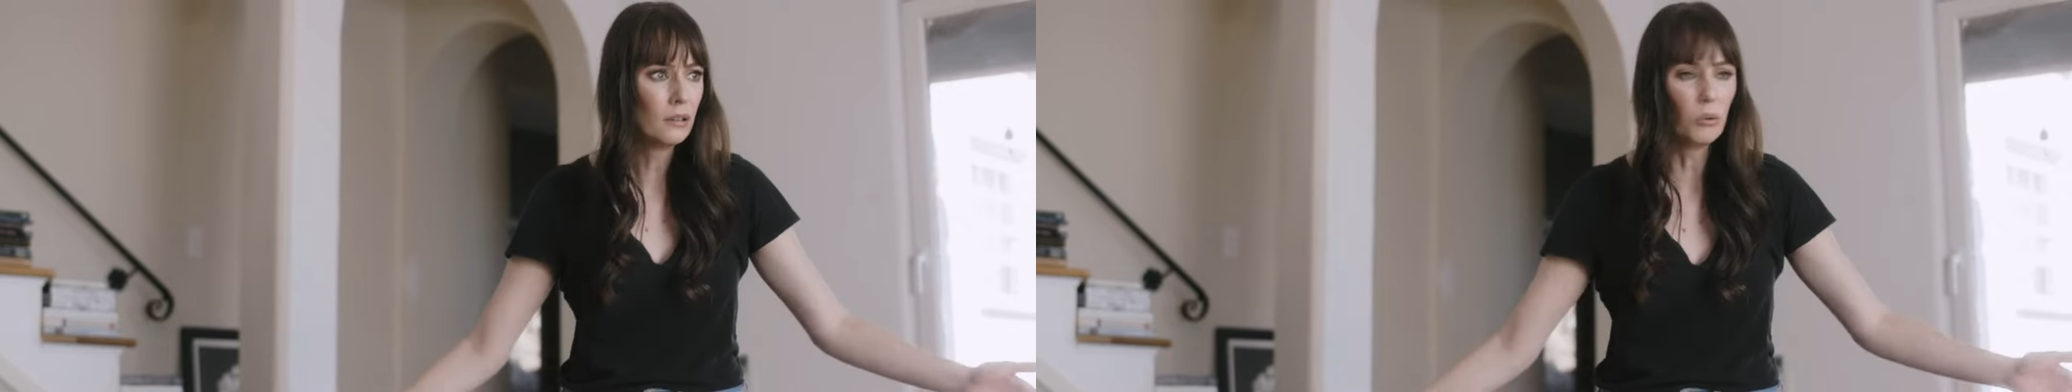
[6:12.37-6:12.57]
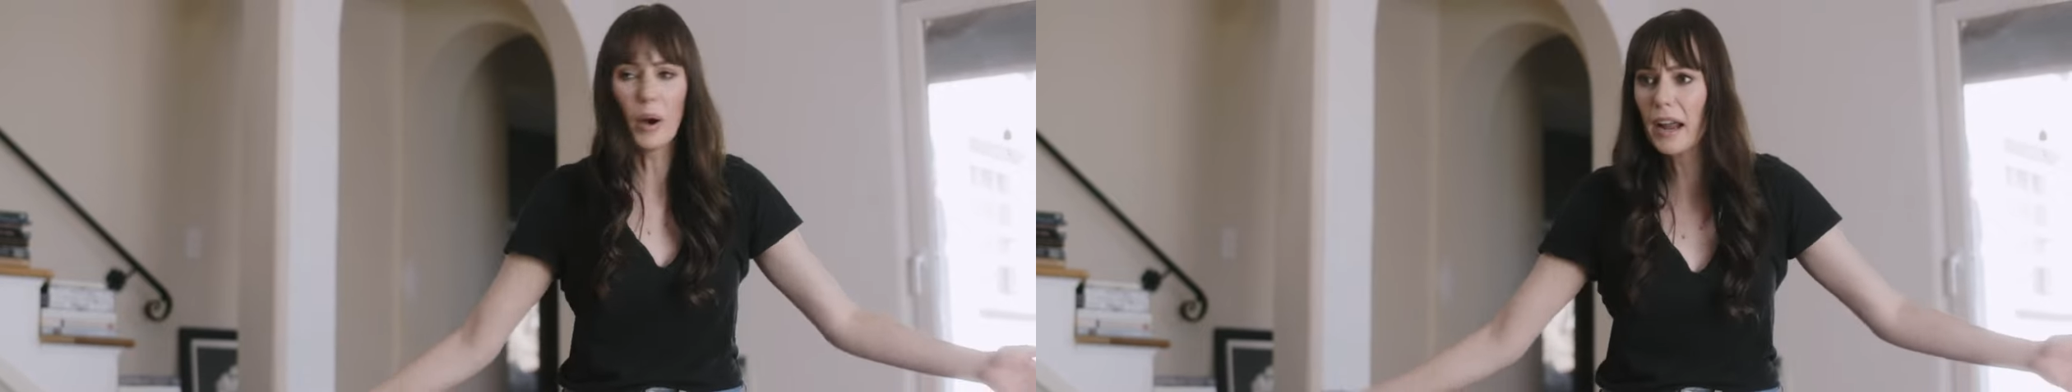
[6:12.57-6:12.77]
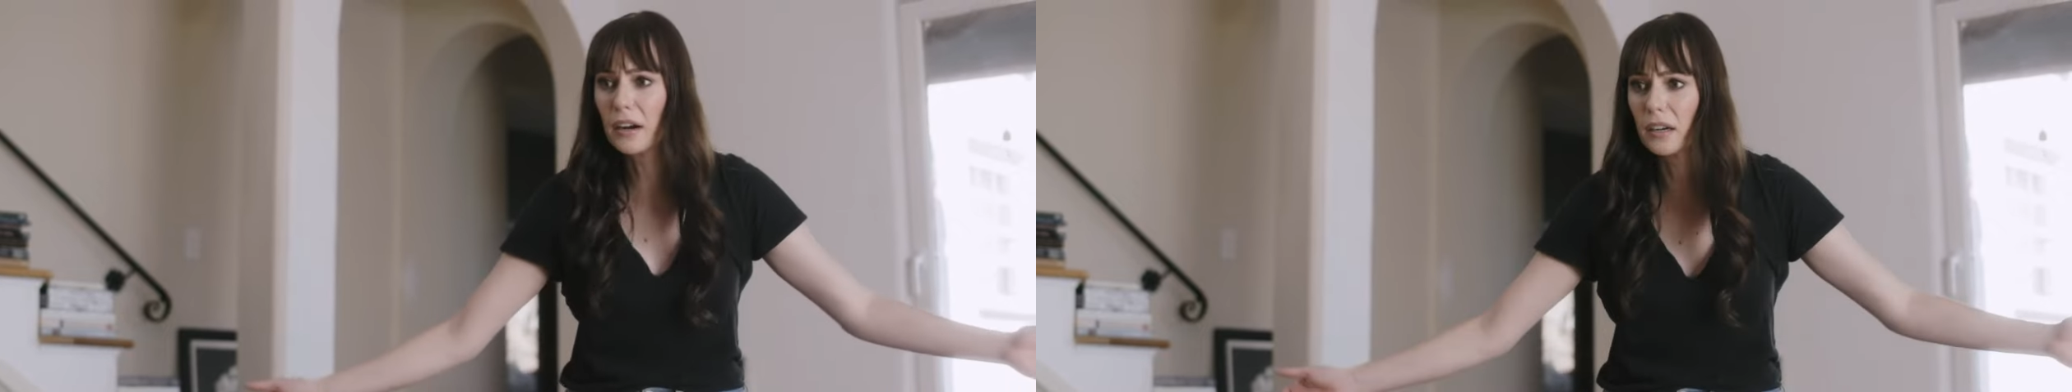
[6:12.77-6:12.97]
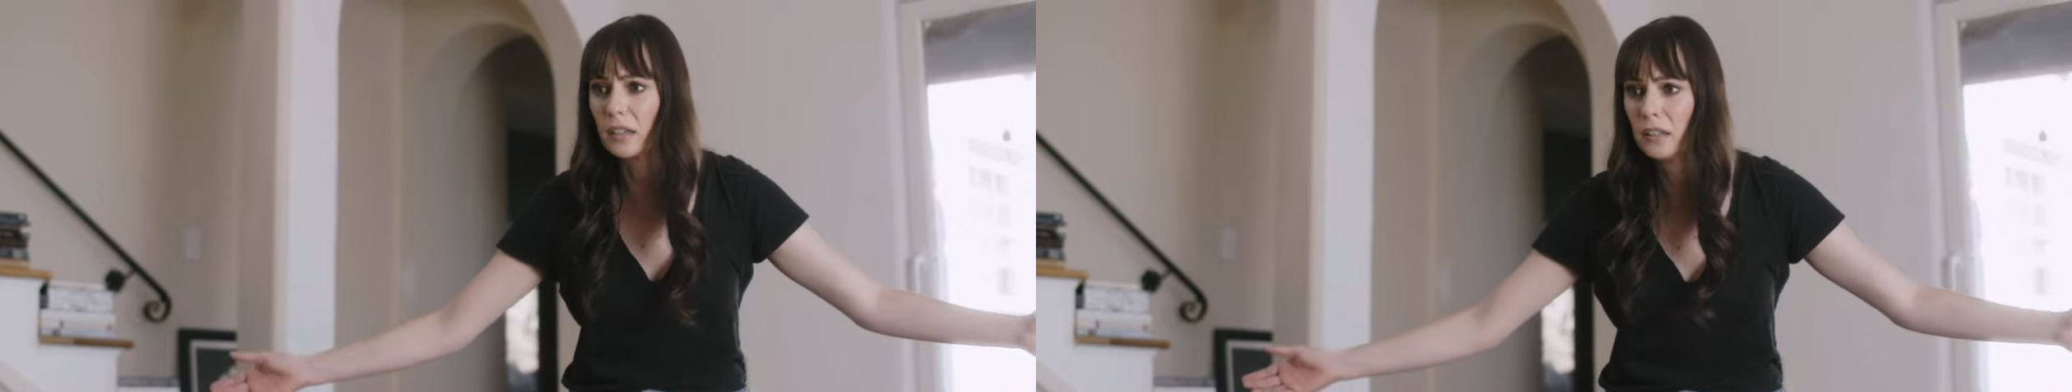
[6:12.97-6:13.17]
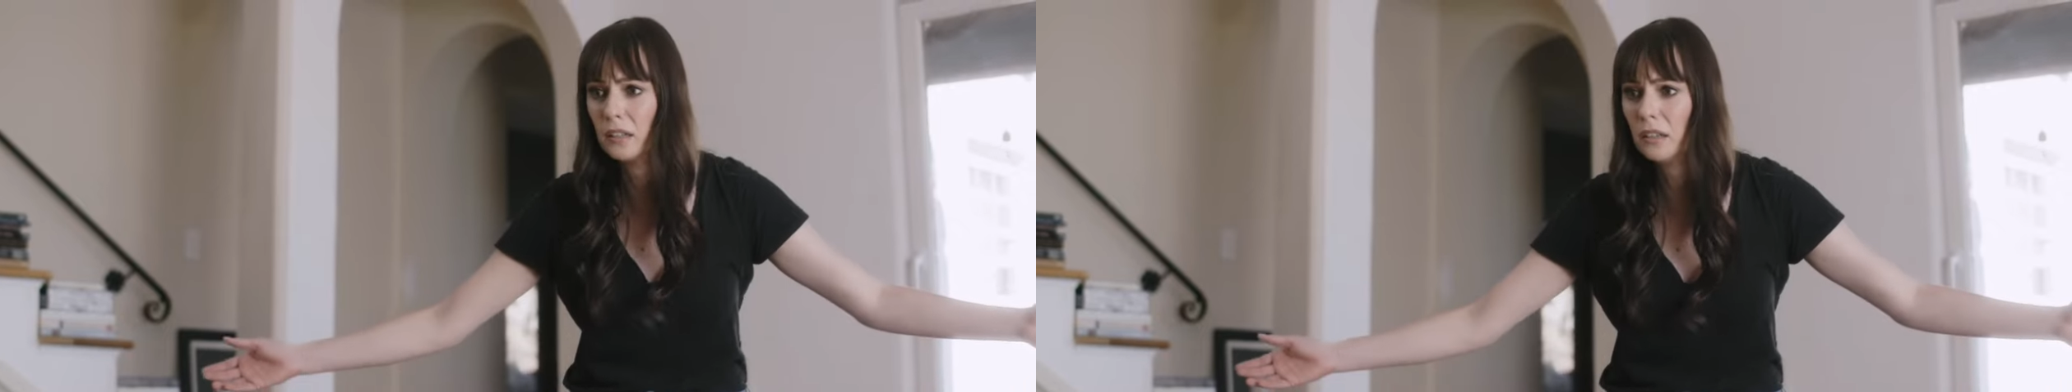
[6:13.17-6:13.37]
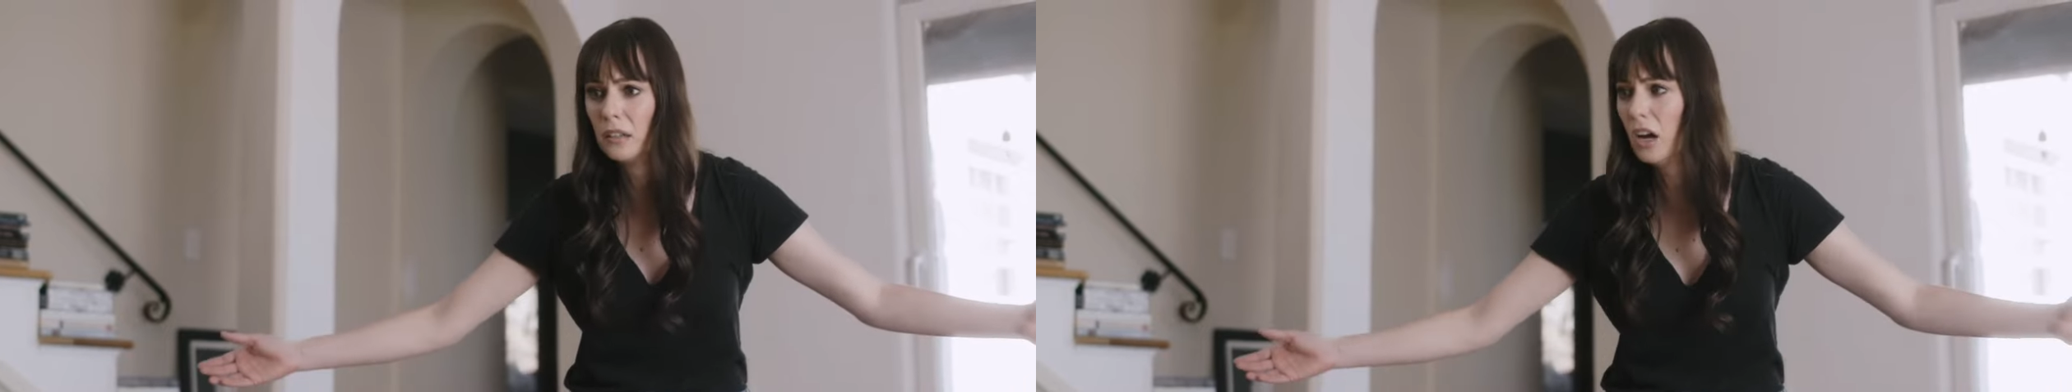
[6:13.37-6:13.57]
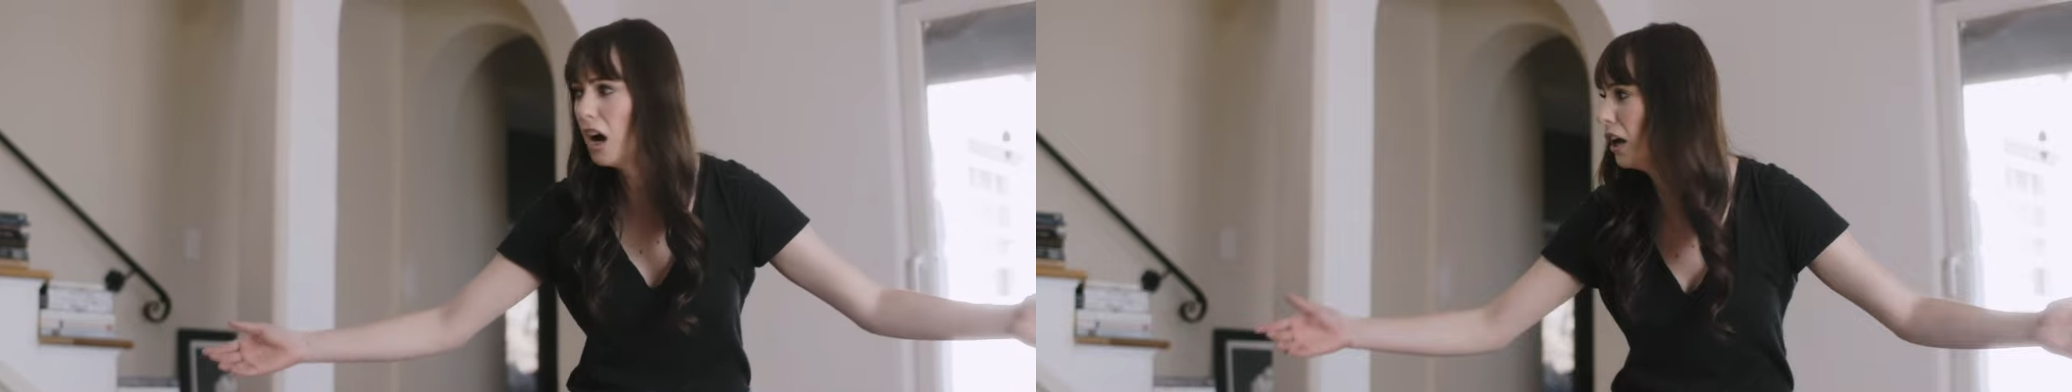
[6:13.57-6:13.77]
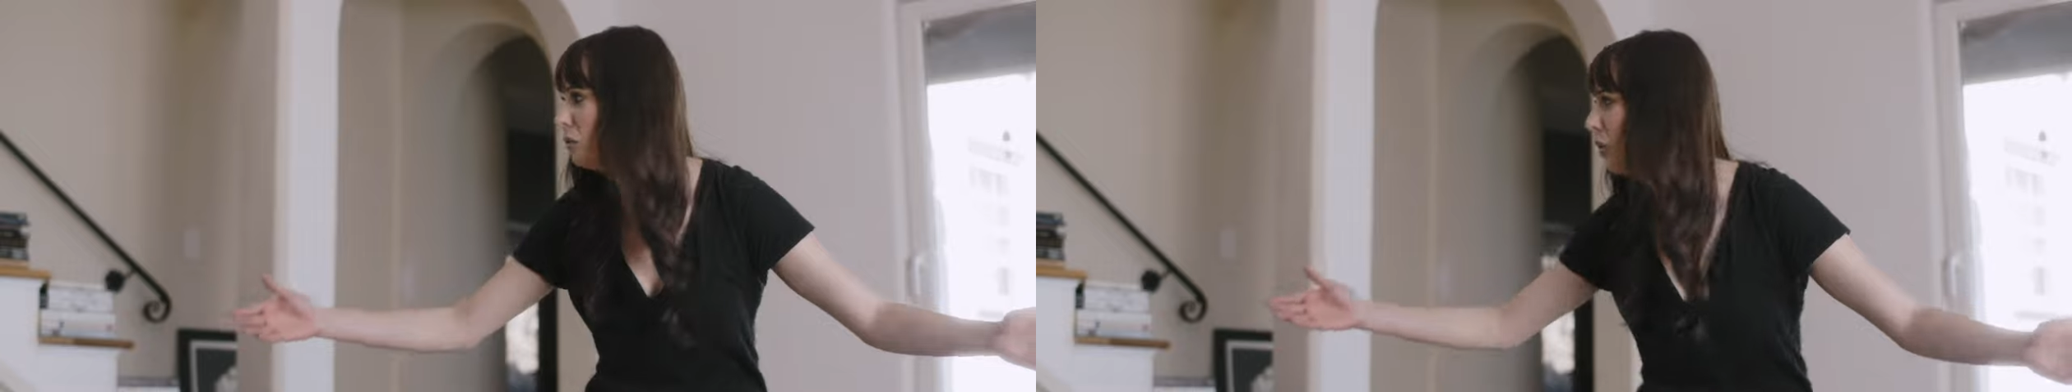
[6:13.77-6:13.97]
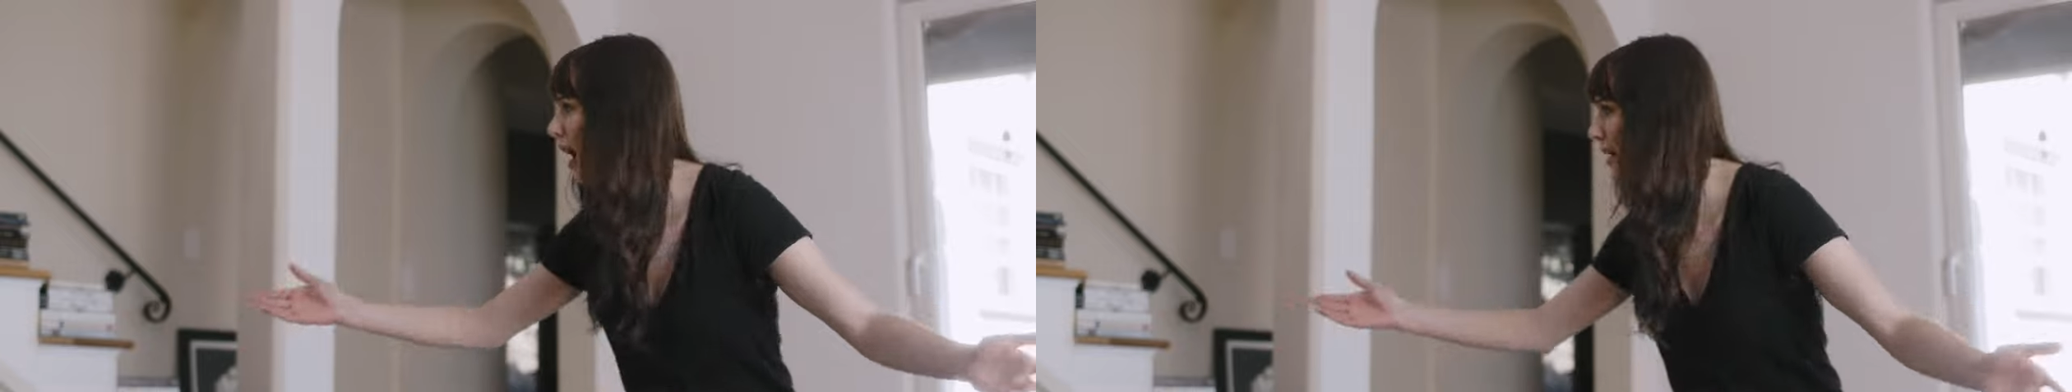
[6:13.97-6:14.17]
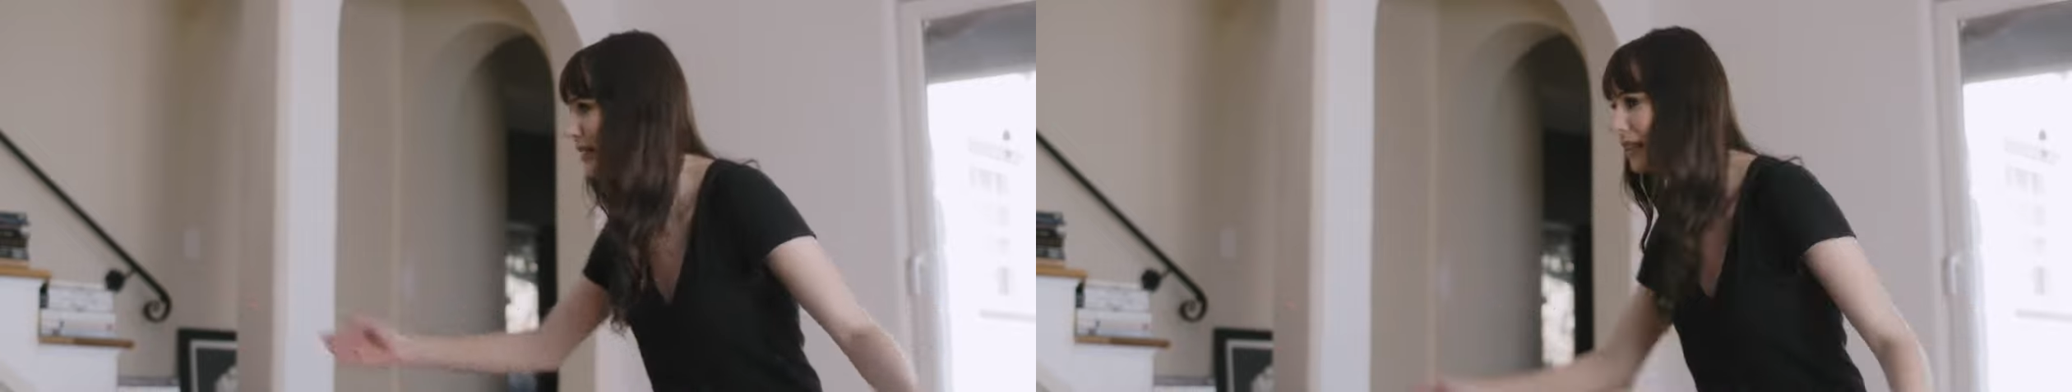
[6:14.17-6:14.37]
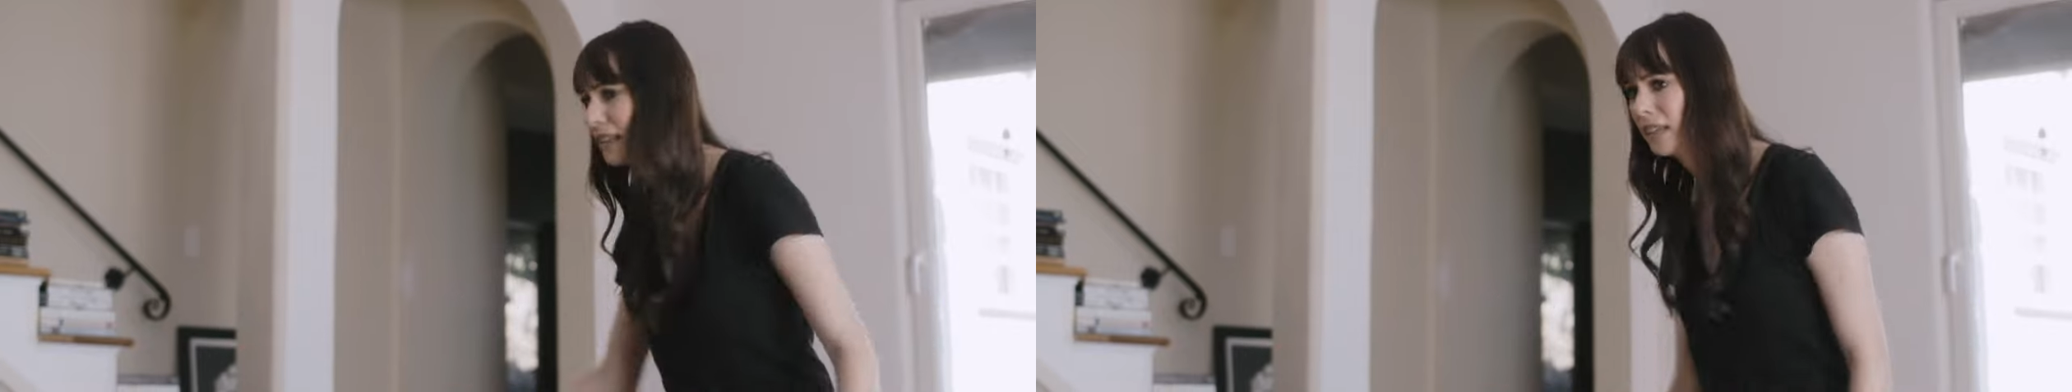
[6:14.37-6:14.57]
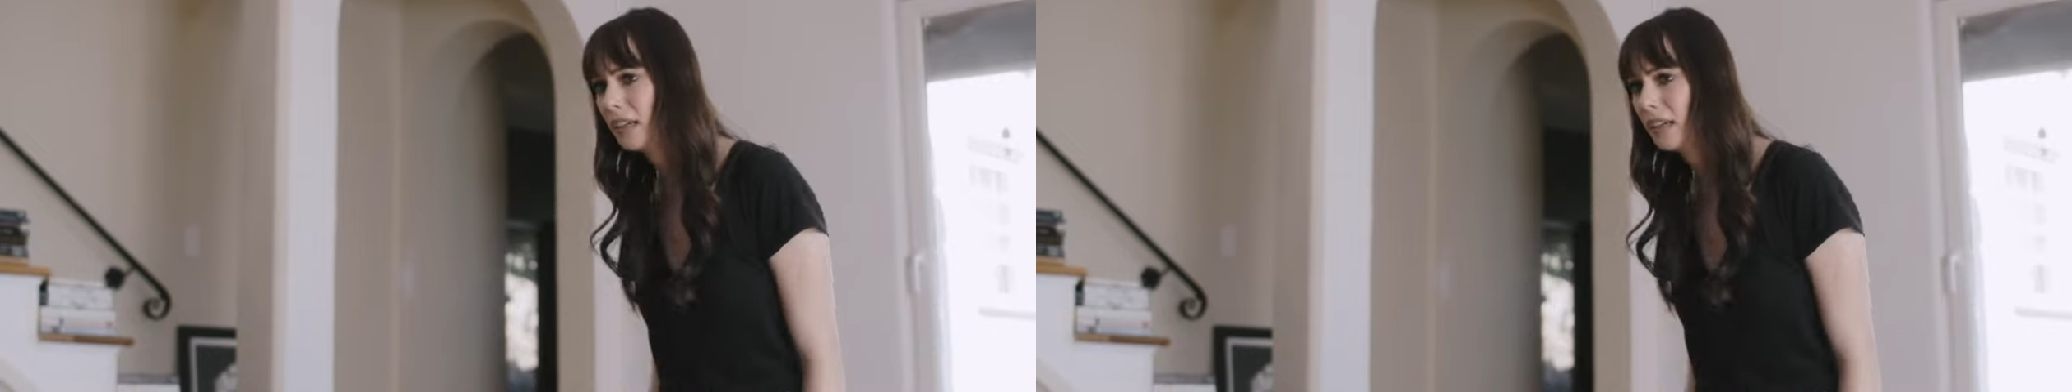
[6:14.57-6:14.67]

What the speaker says: Where? On what?